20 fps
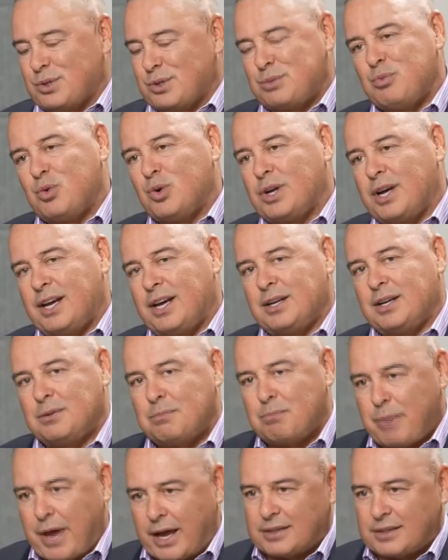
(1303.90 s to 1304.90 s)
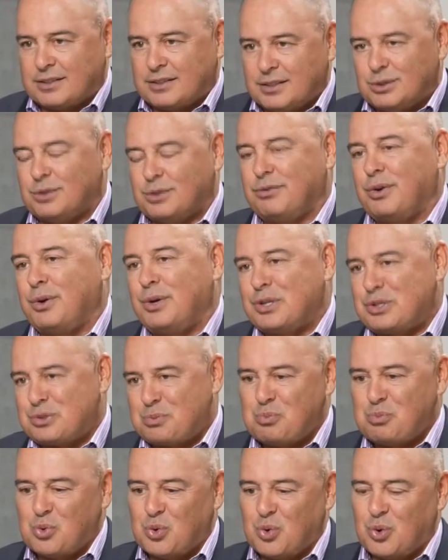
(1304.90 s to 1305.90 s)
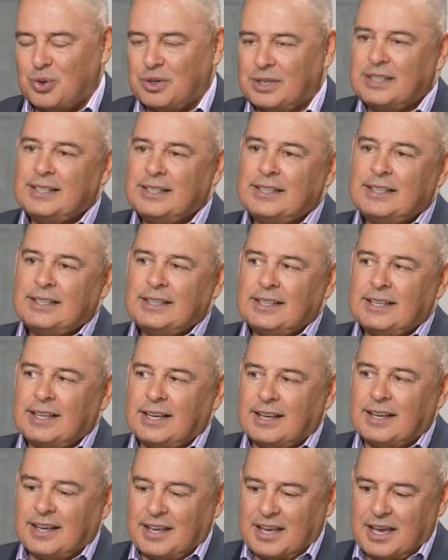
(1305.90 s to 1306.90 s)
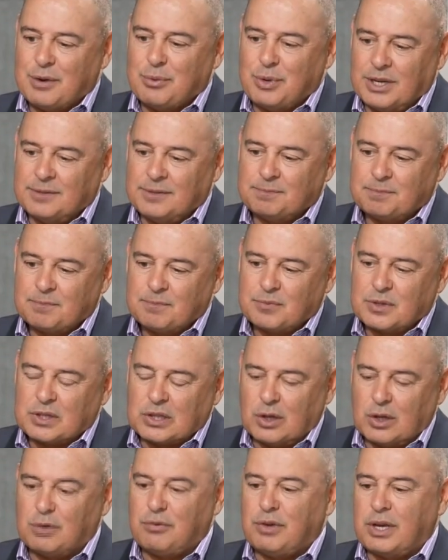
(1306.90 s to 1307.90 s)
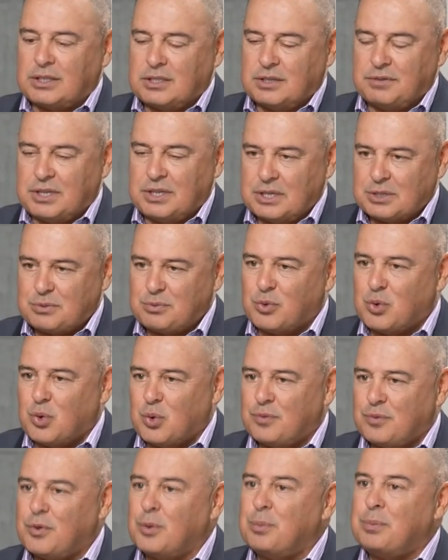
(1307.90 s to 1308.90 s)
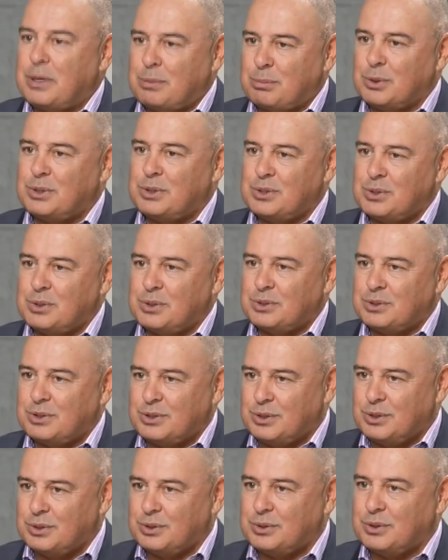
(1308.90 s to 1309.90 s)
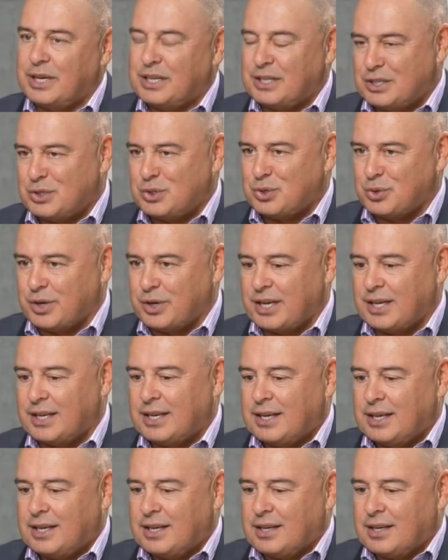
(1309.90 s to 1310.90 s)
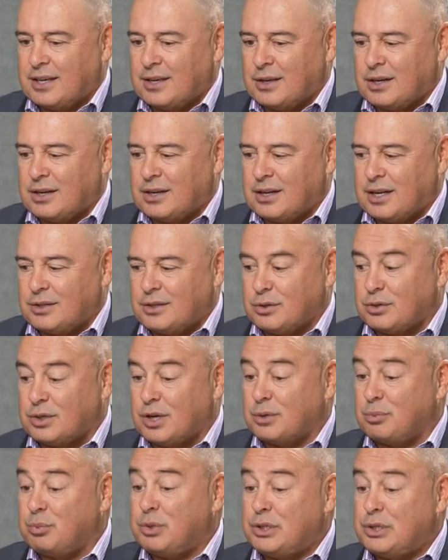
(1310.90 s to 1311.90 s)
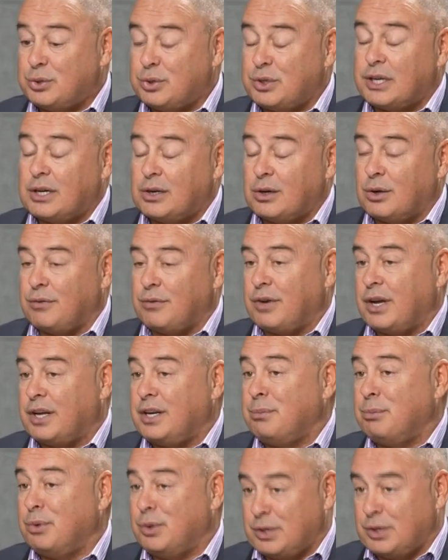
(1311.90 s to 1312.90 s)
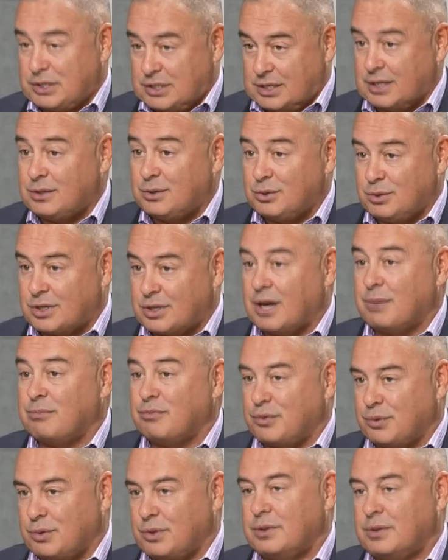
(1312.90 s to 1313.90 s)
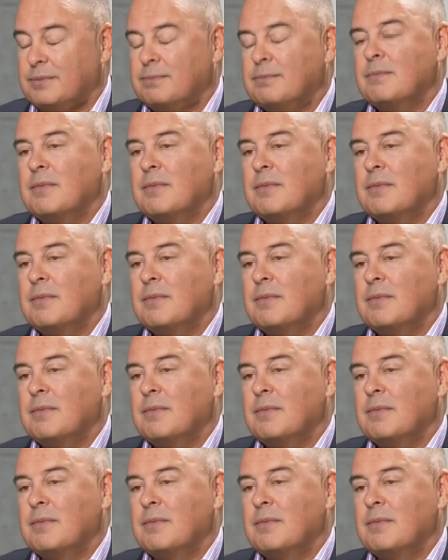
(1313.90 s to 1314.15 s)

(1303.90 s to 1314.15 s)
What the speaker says: a small island packed into a very small area. A lot of activities for people to do and enjoy. And I do note we do get a lot of honeymooners that do come through